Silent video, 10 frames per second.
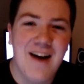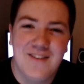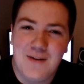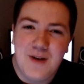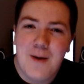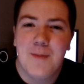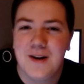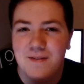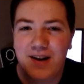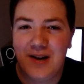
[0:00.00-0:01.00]
I'm not
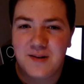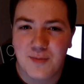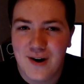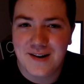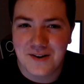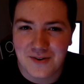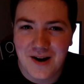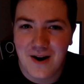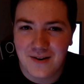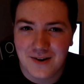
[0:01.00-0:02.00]
much of an inspirational
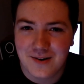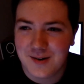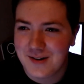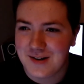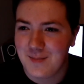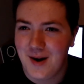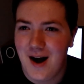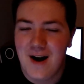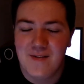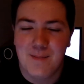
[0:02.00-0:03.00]
character just because
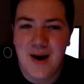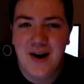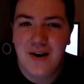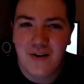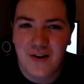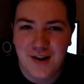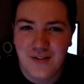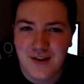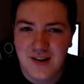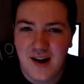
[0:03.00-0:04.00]
I haven't made it or
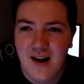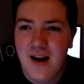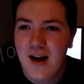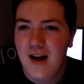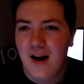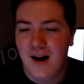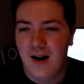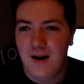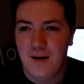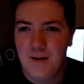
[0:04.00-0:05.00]
anything yet.
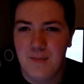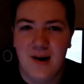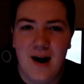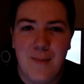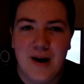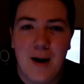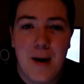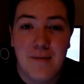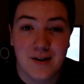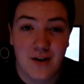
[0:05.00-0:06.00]
But I mean,
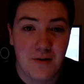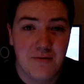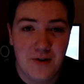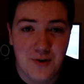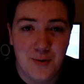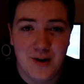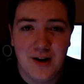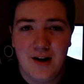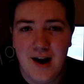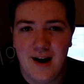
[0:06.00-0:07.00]
I'm having a lot of fun
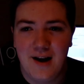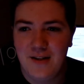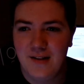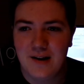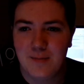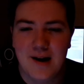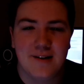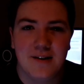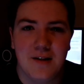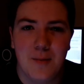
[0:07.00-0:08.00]
doing it, and I think that's
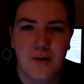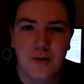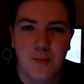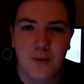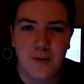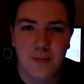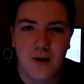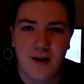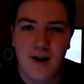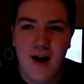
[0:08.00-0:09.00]
basically the most important
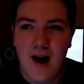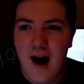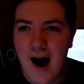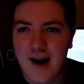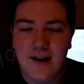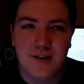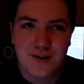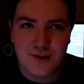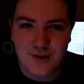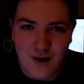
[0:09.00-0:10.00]
part. I
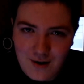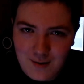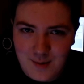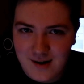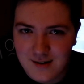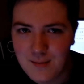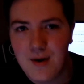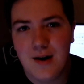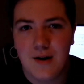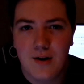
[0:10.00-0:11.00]
didn't start because
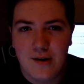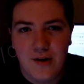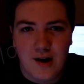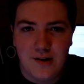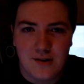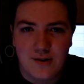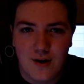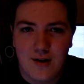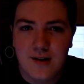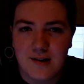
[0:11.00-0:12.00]
of money or anything. I just
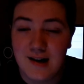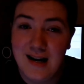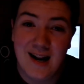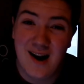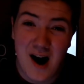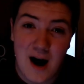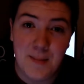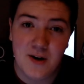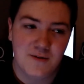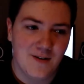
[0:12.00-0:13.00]
started because I needed a
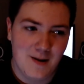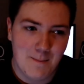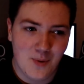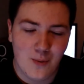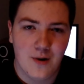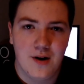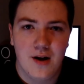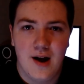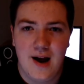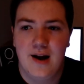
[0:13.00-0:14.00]
hobby. I was very
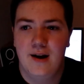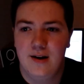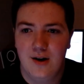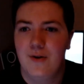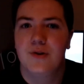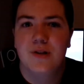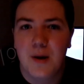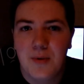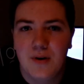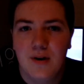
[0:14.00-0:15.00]
bored, and it was
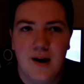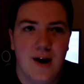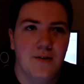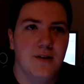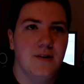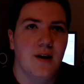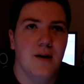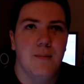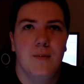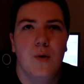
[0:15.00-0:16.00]
summer, and I was just
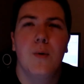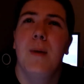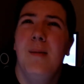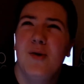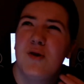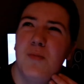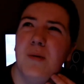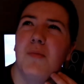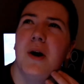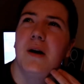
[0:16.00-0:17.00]
like, or maybe it was
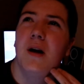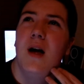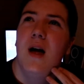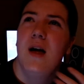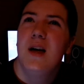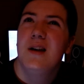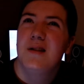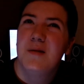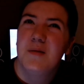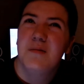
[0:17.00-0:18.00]
spring break,
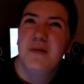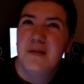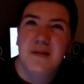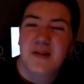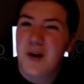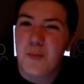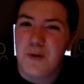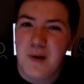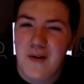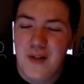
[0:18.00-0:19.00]

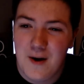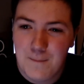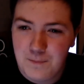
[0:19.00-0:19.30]
somewhere around there.